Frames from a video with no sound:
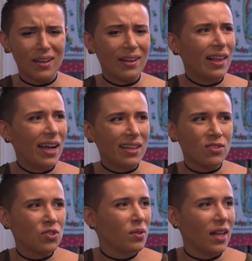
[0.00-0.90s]
A glass,
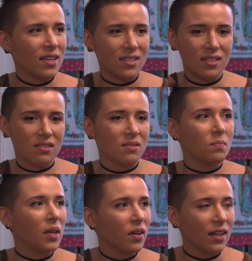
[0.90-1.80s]
2 glasses,
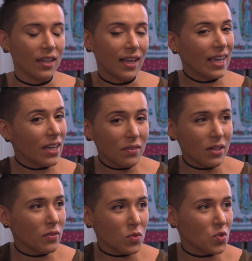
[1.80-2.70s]
period. Like, even
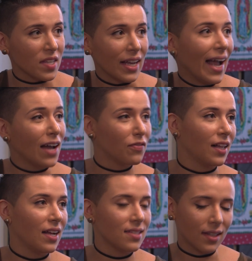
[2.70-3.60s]
if it was just like half a
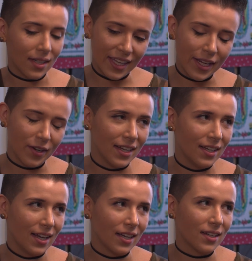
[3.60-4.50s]
glass, I could hear it.
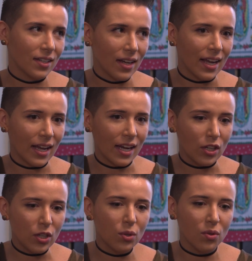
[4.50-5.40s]
I
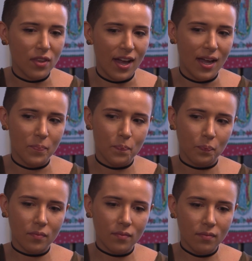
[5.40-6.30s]
knew that
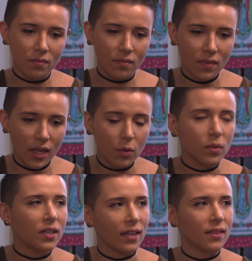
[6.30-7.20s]
it
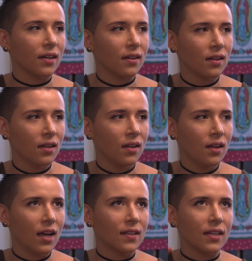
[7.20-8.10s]
would get there,
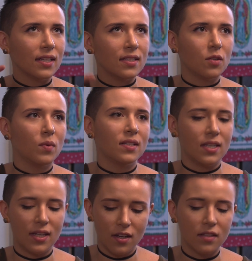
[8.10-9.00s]
and that I didn't want to
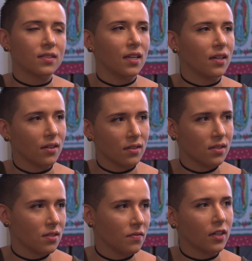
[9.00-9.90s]
take another 10
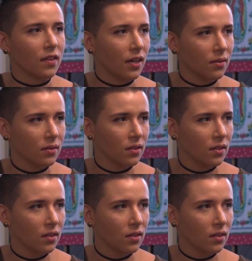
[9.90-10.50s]
years to figure that out.